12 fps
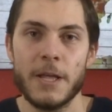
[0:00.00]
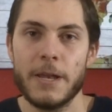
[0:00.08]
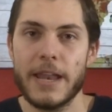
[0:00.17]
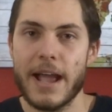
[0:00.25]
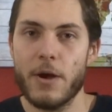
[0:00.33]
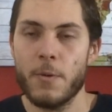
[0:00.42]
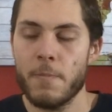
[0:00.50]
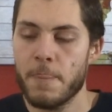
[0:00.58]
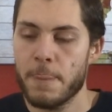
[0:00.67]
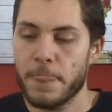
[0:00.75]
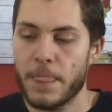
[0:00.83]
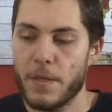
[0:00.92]
Now,
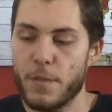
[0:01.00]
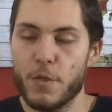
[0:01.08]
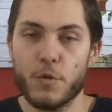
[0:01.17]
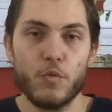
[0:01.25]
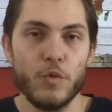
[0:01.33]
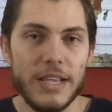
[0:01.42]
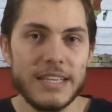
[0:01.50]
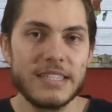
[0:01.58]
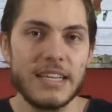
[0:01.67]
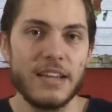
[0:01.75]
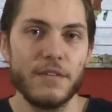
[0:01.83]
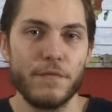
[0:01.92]
the
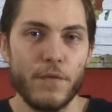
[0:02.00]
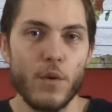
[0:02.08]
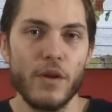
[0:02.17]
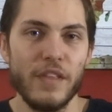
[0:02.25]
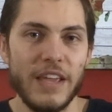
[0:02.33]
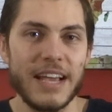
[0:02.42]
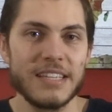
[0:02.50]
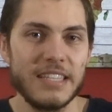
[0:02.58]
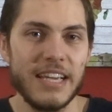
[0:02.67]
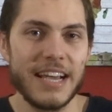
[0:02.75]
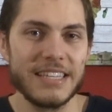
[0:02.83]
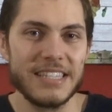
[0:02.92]
reason for the
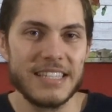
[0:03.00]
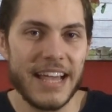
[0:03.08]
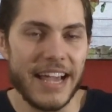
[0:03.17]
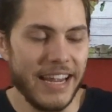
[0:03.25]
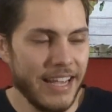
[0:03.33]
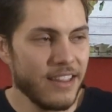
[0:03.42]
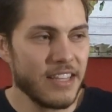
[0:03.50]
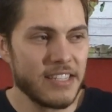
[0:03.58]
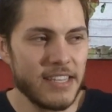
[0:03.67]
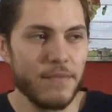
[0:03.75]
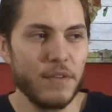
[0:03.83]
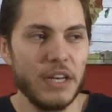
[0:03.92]
SES is that in the
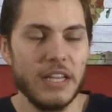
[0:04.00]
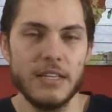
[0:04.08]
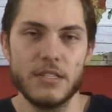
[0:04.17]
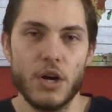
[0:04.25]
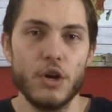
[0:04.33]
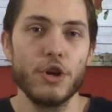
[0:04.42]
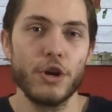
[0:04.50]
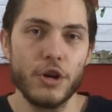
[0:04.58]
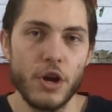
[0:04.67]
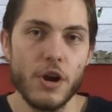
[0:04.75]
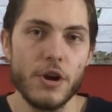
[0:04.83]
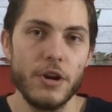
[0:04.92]
70s, under
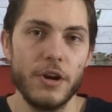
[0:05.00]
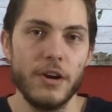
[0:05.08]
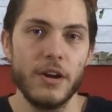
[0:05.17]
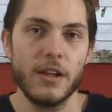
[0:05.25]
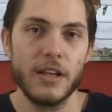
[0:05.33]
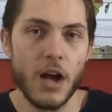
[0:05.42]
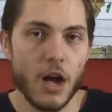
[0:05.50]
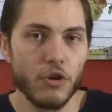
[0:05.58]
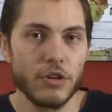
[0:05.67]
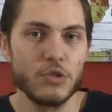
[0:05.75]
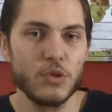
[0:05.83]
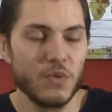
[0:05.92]
Carter,
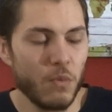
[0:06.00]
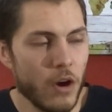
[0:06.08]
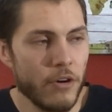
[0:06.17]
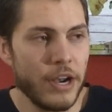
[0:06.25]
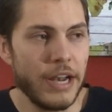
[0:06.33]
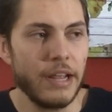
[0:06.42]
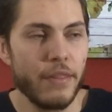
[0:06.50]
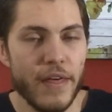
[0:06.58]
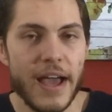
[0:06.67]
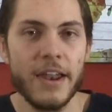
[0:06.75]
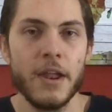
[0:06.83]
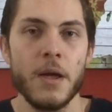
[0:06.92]
Congress was worried
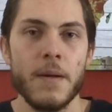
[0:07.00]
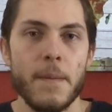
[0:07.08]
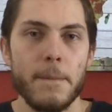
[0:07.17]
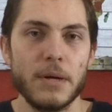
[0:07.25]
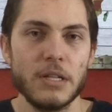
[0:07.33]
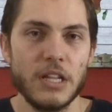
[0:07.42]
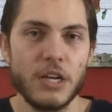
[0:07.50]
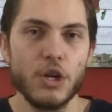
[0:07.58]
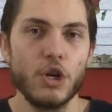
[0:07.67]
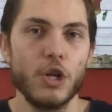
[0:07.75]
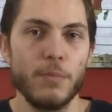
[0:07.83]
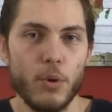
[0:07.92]
that
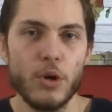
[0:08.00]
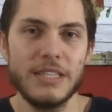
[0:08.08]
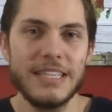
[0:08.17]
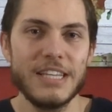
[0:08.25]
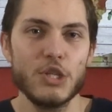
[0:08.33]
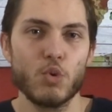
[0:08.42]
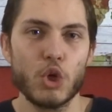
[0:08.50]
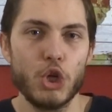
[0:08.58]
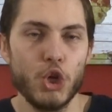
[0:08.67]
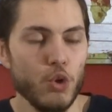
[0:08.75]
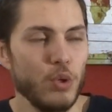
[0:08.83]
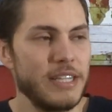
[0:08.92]
political appointees were
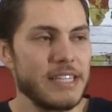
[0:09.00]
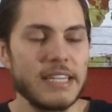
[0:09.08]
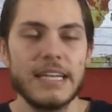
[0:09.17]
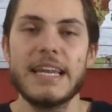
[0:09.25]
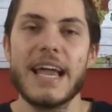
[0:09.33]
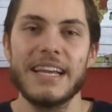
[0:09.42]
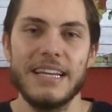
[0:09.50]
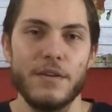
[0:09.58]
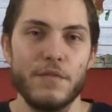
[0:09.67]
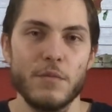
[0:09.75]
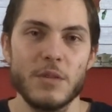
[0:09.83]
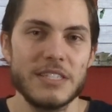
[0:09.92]
too disconnected
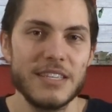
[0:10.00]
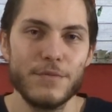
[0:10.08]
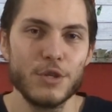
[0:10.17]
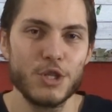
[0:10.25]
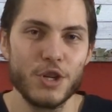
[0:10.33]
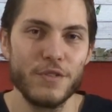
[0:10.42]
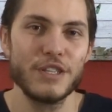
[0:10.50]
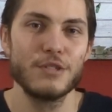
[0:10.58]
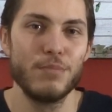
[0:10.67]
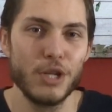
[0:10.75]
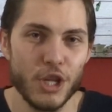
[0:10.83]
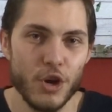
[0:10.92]
from the civil servants
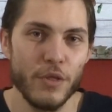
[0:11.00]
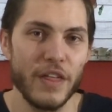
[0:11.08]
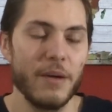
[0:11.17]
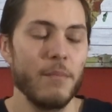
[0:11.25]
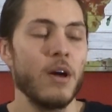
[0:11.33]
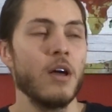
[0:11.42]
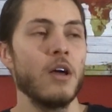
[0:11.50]
below them.